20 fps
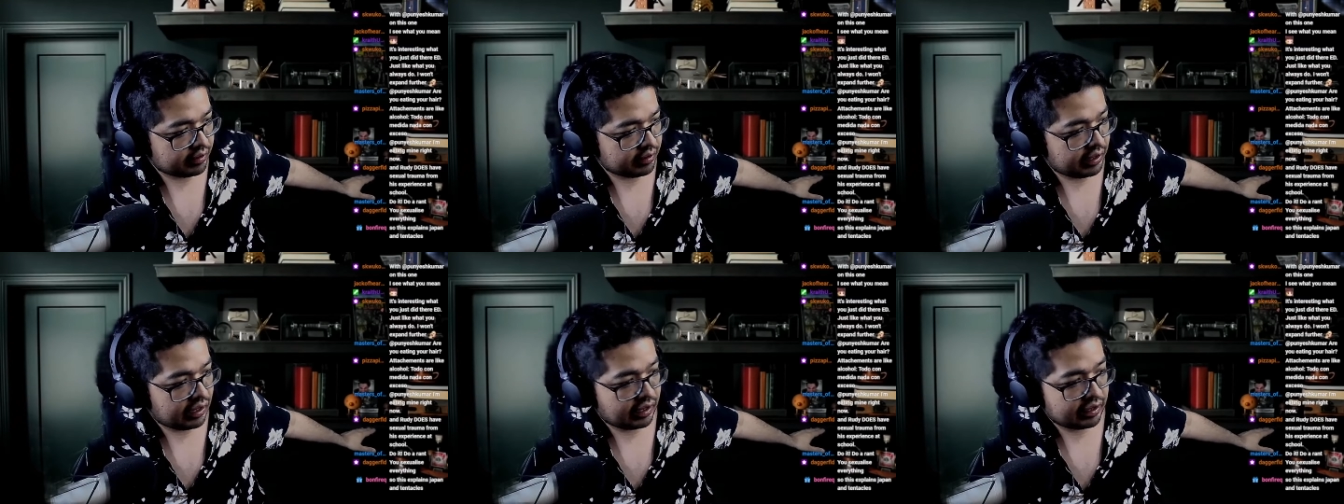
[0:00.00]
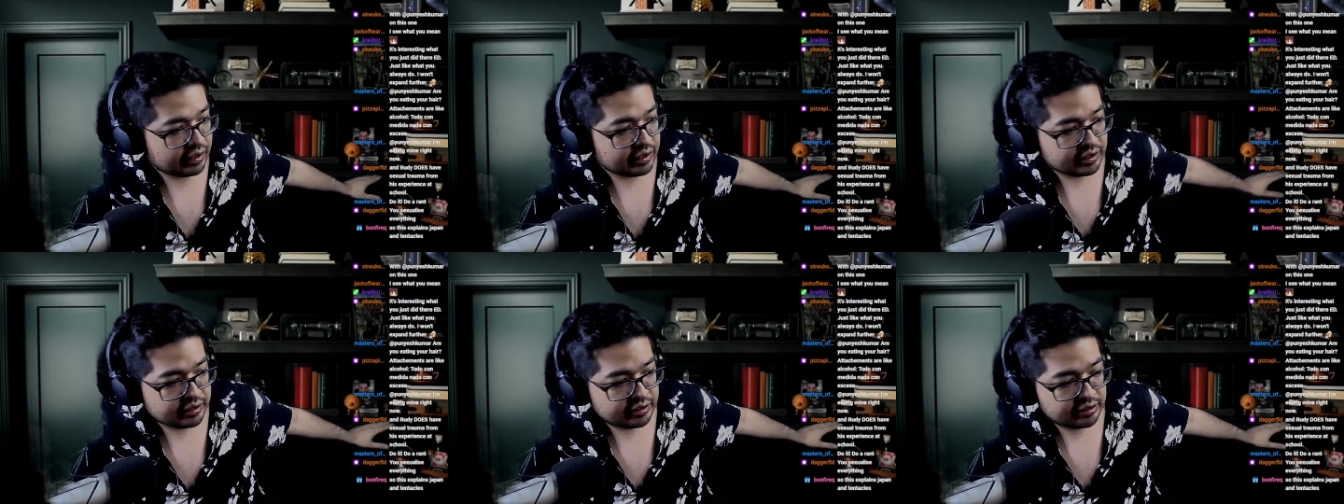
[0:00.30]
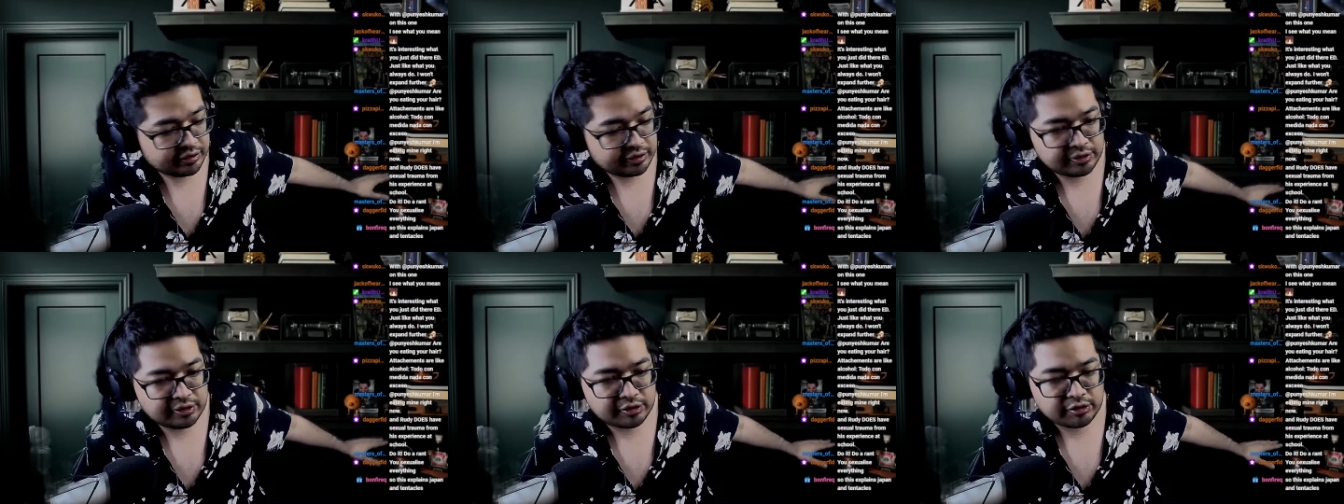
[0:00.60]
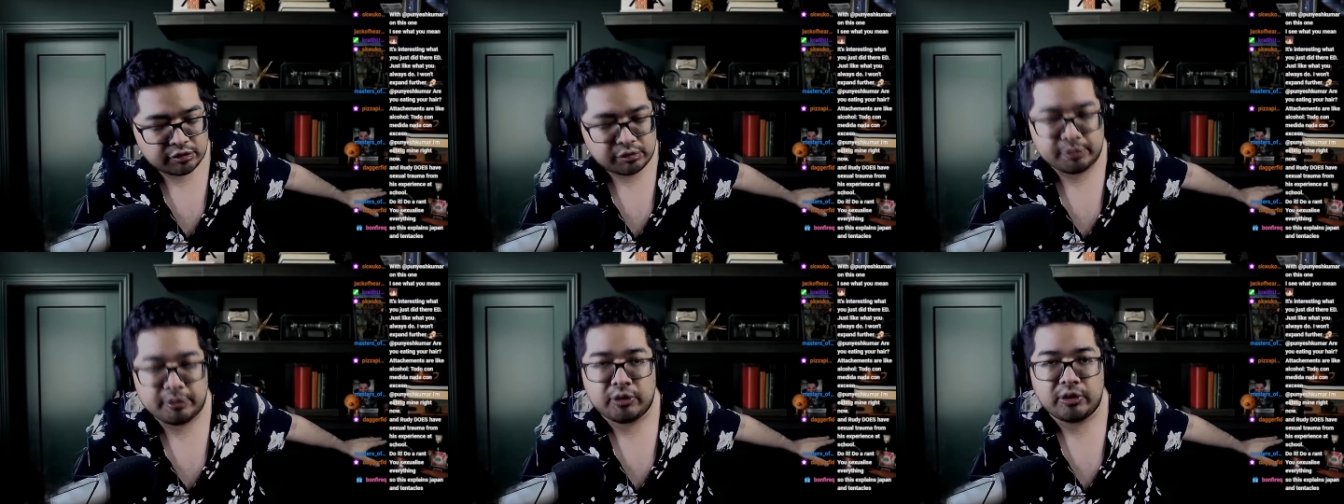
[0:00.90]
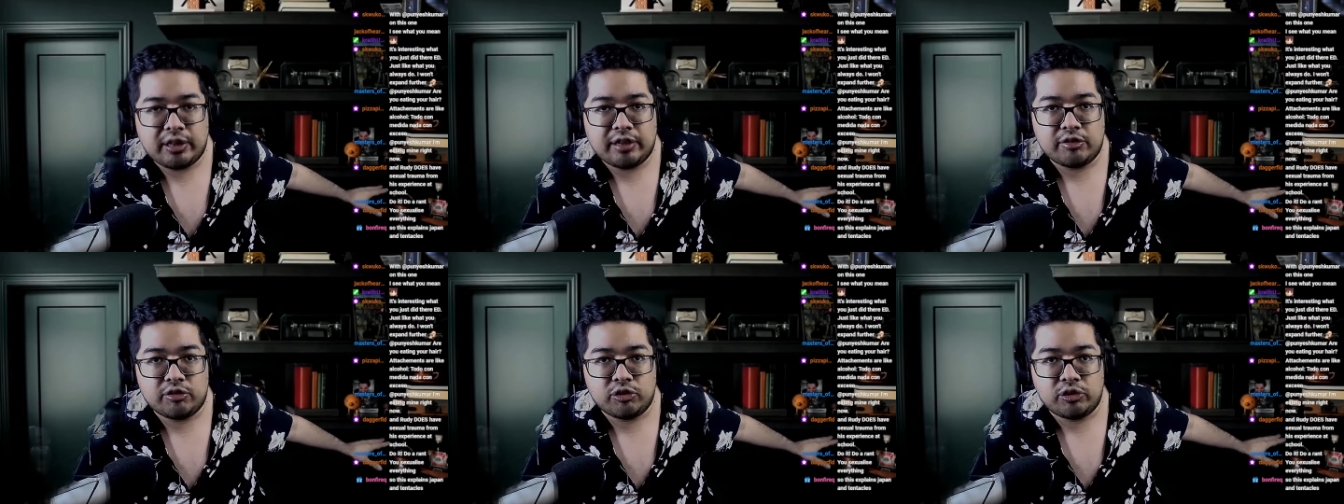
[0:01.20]
Yeah, this is
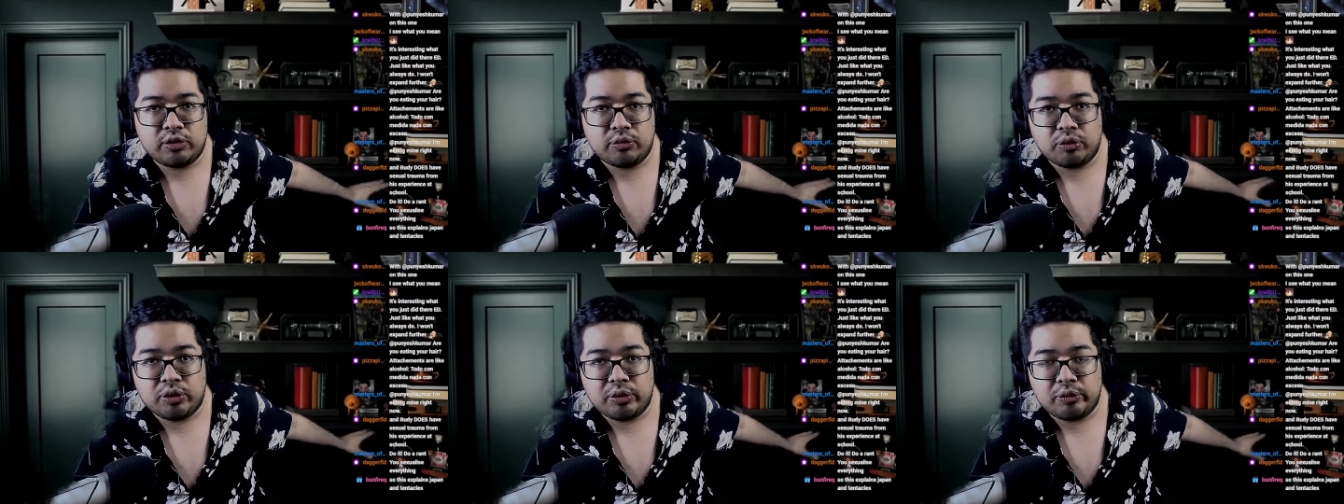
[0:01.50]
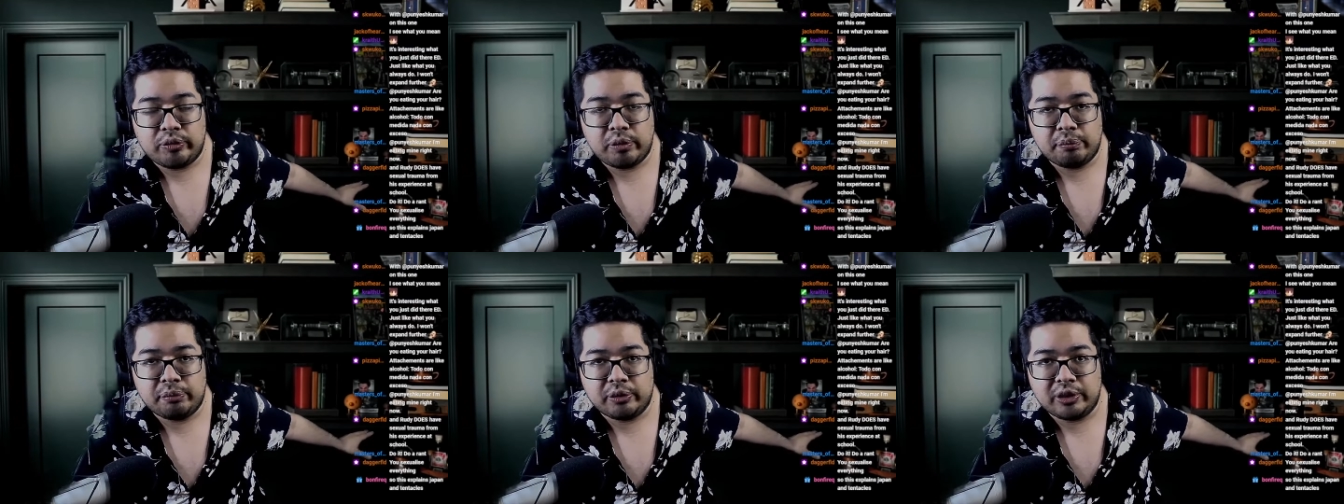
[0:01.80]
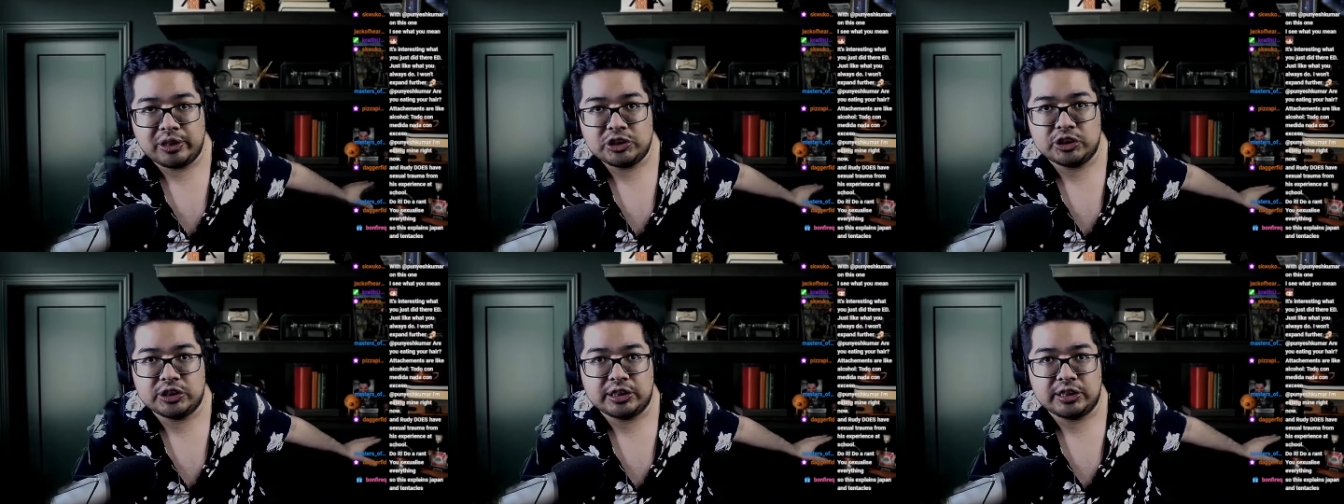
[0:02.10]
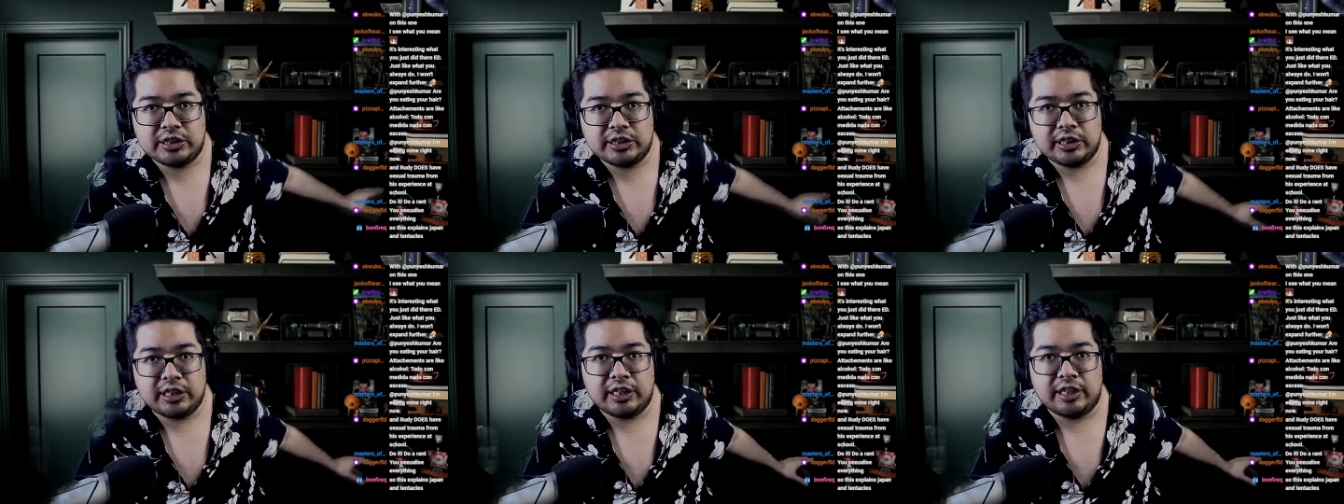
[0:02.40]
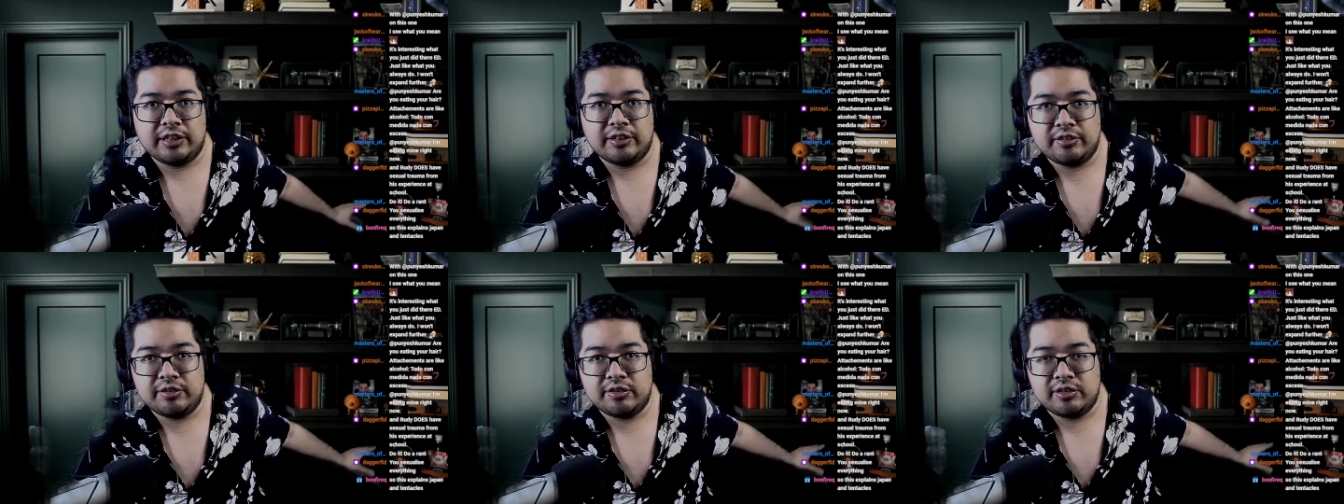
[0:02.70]
exploring sort of what repression
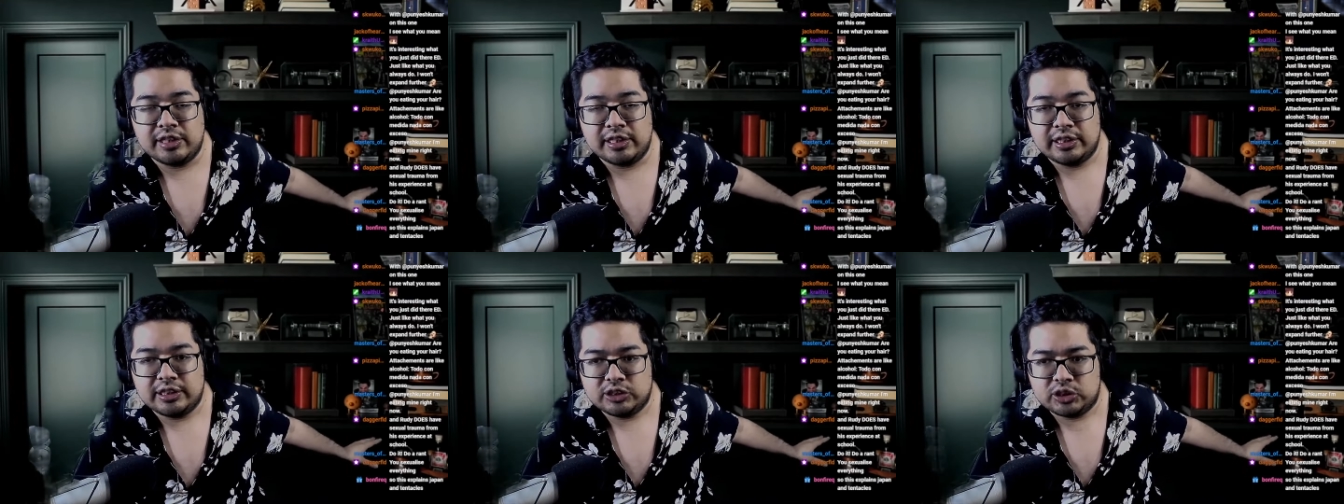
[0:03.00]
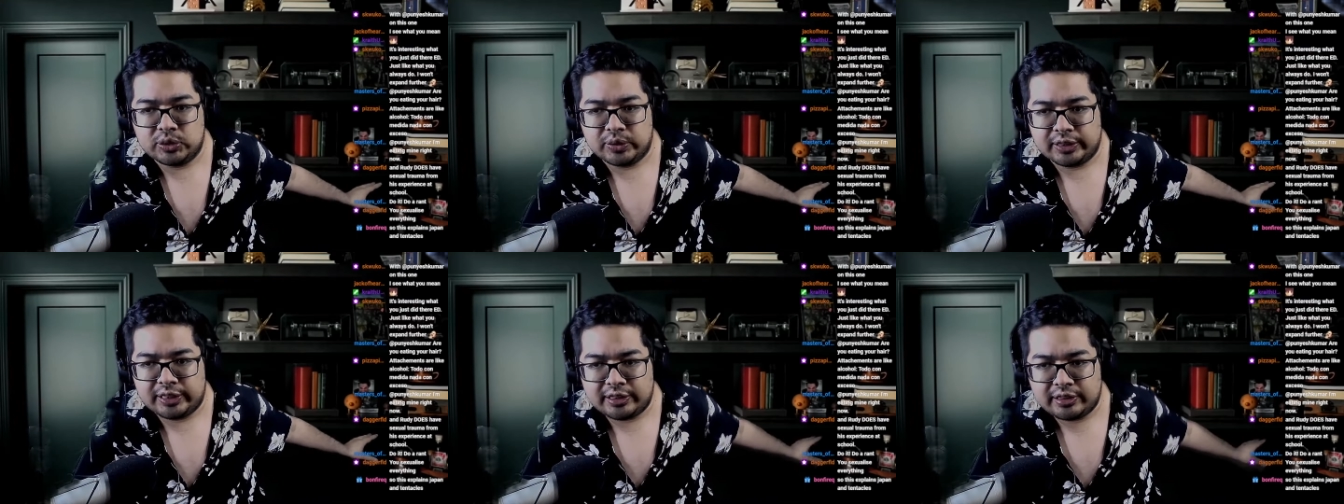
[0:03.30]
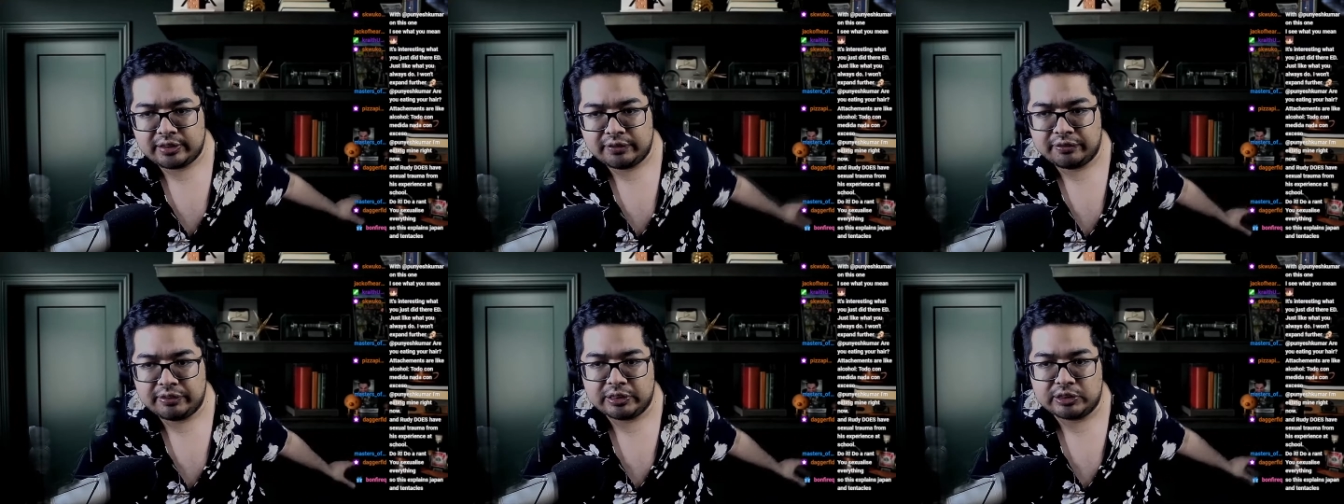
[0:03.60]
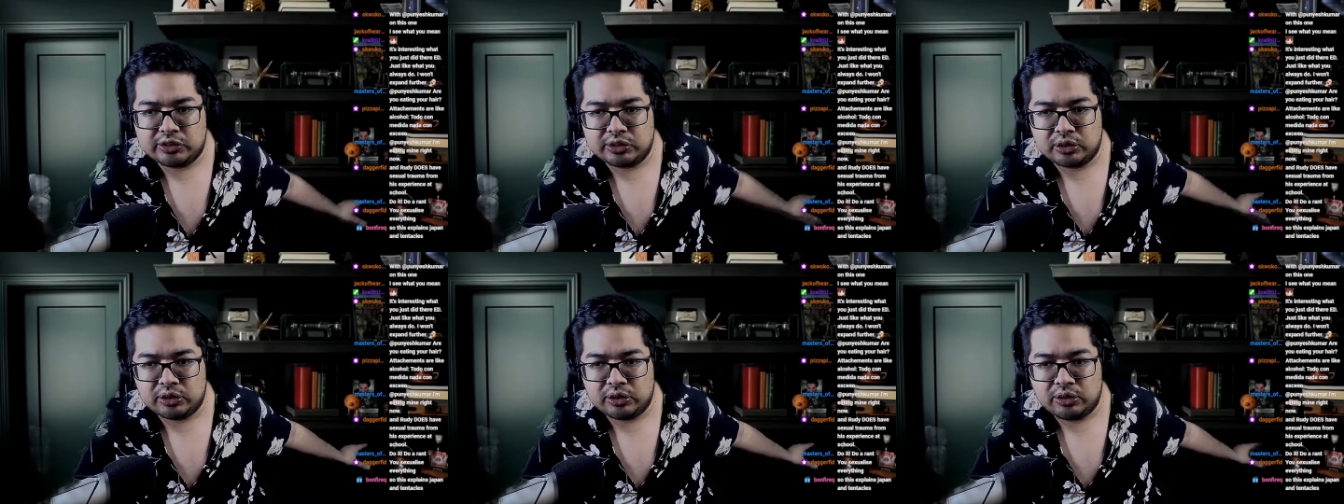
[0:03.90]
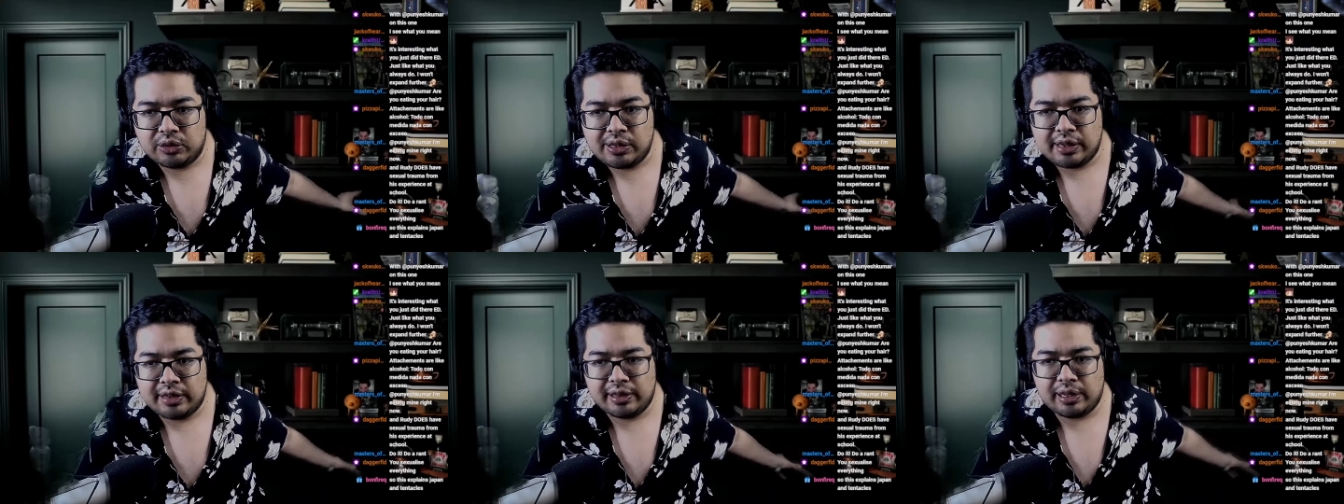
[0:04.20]
does to an
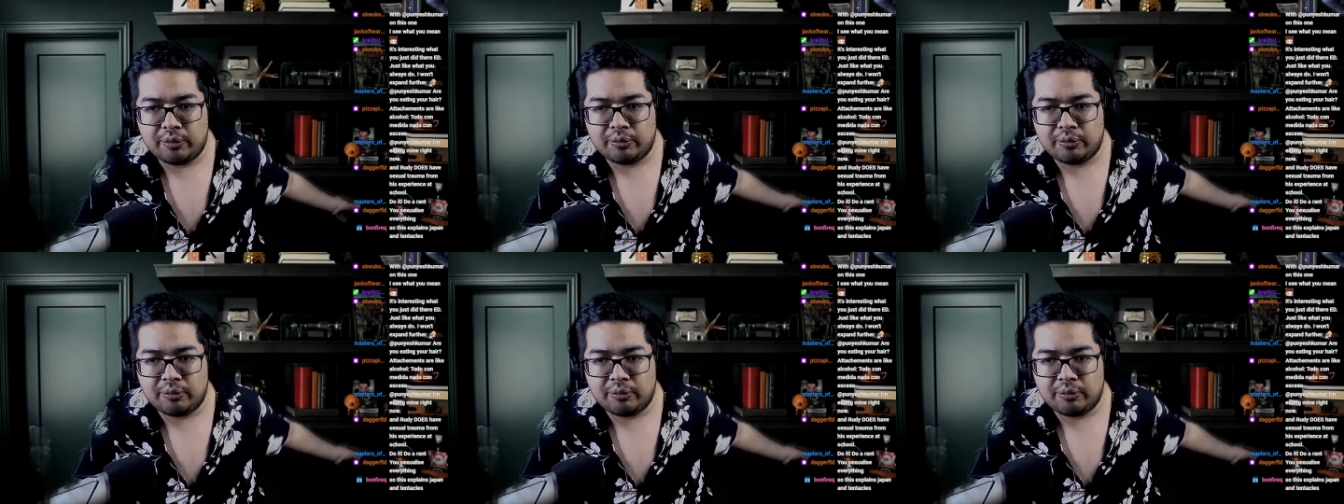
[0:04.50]
individual,